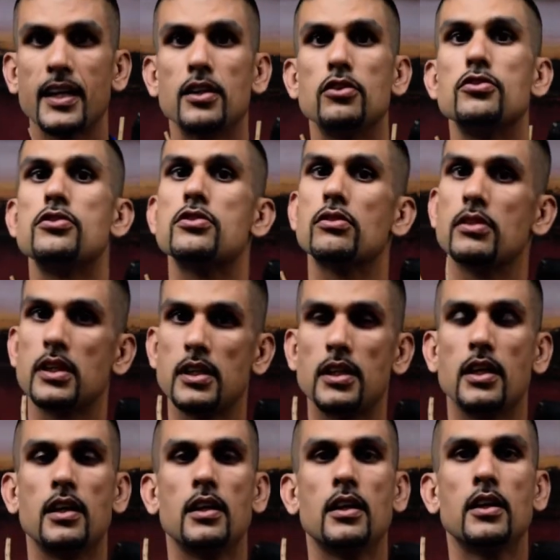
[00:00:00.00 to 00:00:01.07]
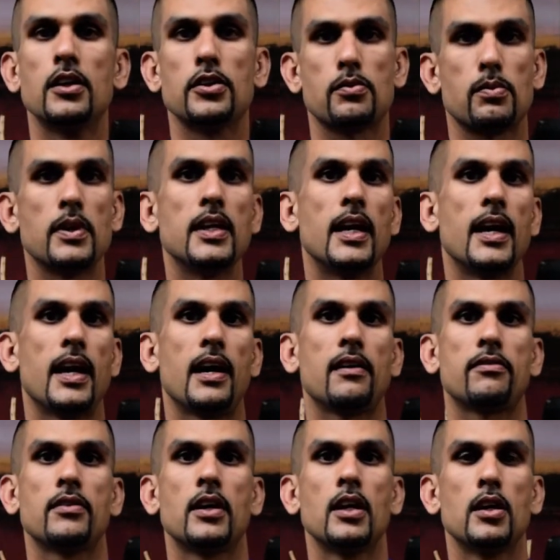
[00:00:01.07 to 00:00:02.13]
You still need a
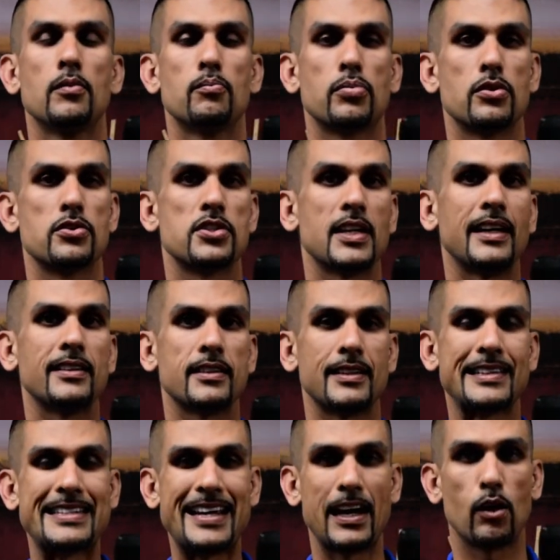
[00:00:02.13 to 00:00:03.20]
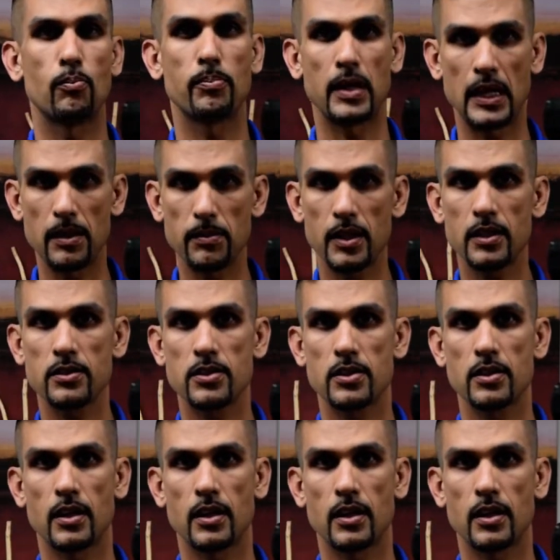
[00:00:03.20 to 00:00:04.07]
3.5% down payment.